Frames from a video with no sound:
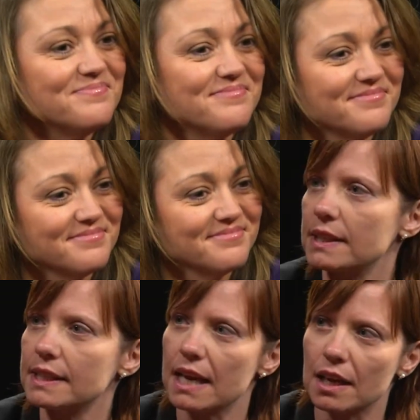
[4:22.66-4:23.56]
And are those
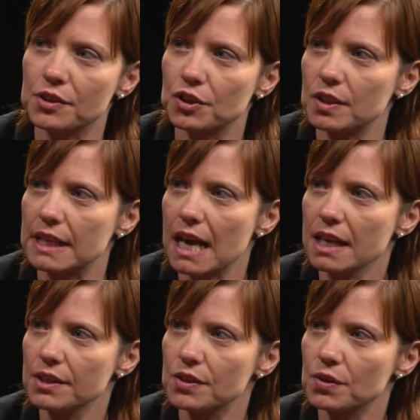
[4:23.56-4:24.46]
set on certain
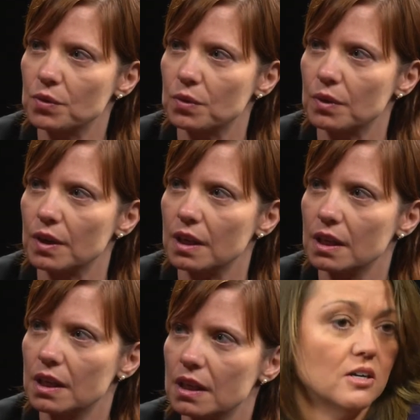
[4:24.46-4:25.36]
nights, or? They
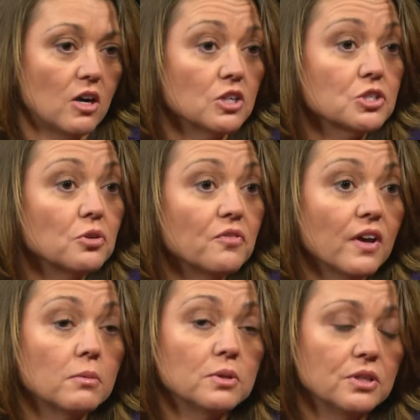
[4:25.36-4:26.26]
are also
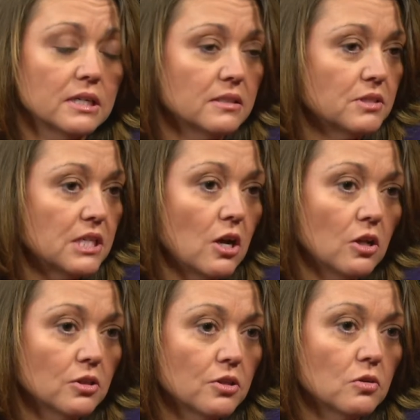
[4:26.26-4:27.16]
available. You can see
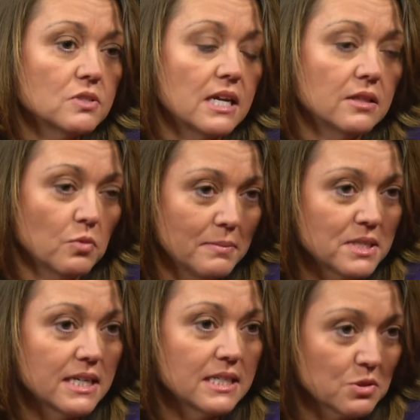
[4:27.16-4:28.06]
all of those on the
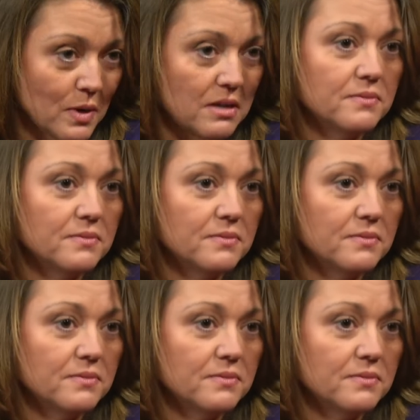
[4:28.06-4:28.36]
website as well.